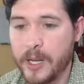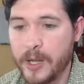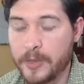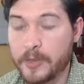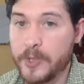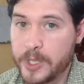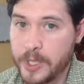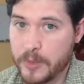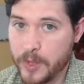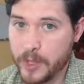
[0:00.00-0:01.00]
through
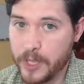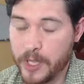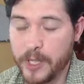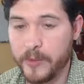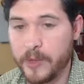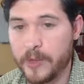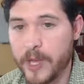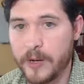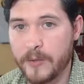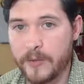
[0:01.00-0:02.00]
digital marketing. And we do
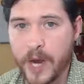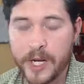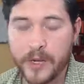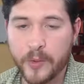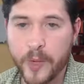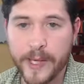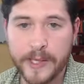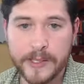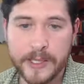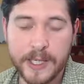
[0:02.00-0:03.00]
that in a variety of
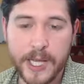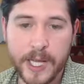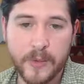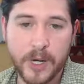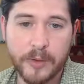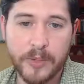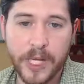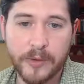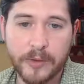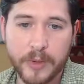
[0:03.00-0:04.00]
ways. And today we're going to be
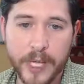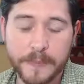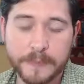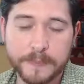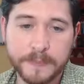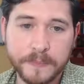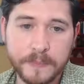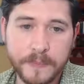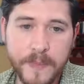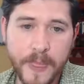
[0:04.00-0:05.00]
covering
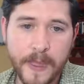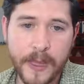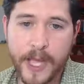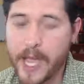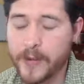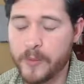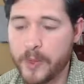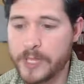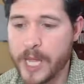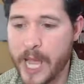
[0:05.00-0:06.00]

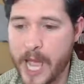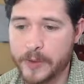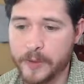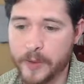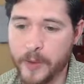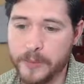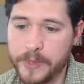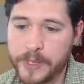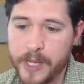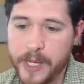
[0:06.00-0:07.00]
AdWords
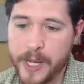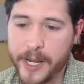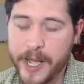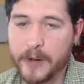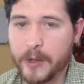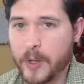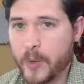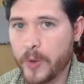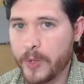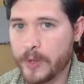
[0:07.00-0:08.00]
Adgroups and how to
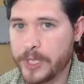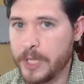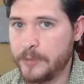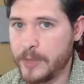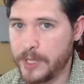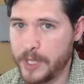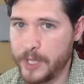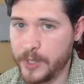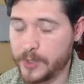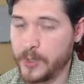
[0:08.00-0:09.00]
lower your
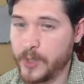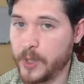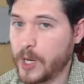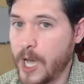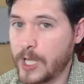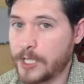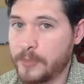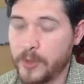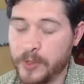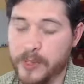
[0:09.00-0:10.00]
CPC, so your cost
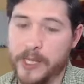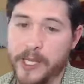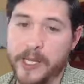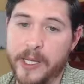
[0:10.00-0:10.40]
per click.